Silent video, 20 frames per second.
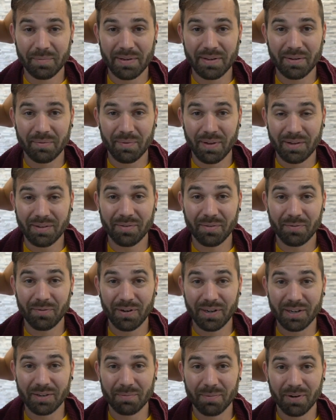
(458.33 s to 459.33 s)
gonna be, the, that's the
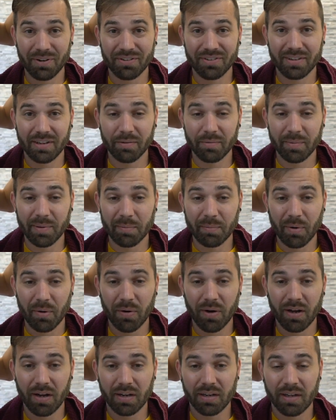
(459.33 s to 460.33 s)
funniest part. She's gonna be a
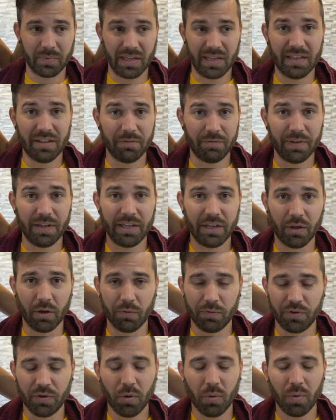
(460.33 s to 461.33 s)
mohawk. In the video,
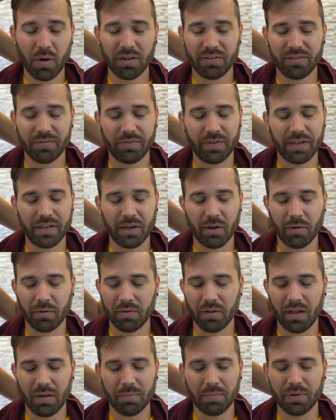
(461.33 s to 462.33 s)
if you go watch the
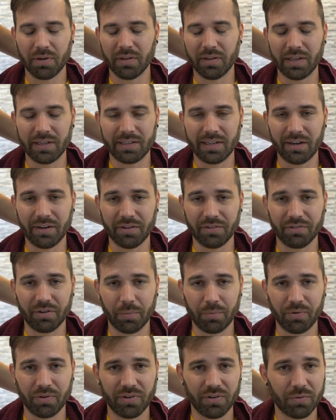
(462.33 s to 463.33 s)
video, I'll put a link down in the
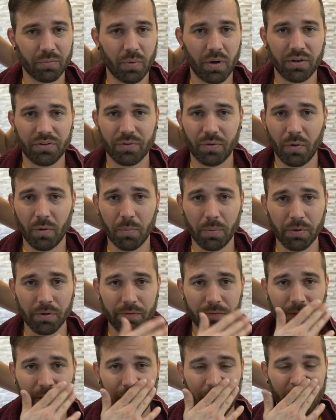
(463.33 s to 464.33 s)
description. Just watch the whole
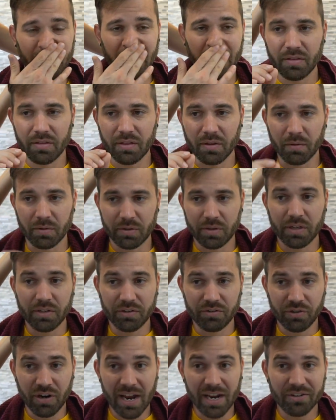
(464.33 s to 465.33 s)
birth vlog. The
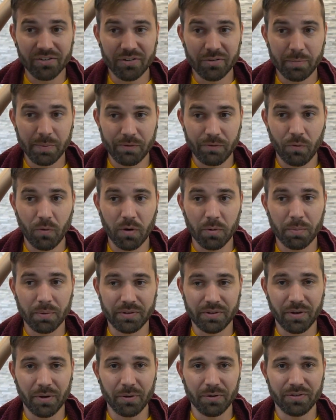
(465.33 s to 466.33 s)
contractions before
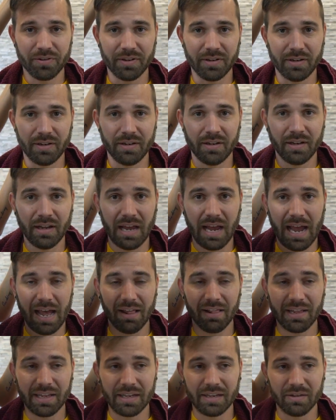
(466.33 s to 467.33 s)
Pitocin,
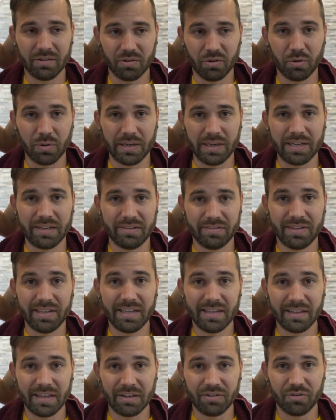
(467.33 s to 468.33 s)
Allie, you could
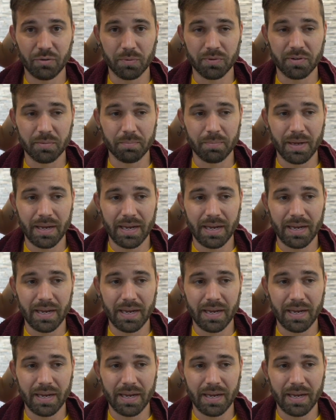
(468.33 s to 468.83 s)
see that she was in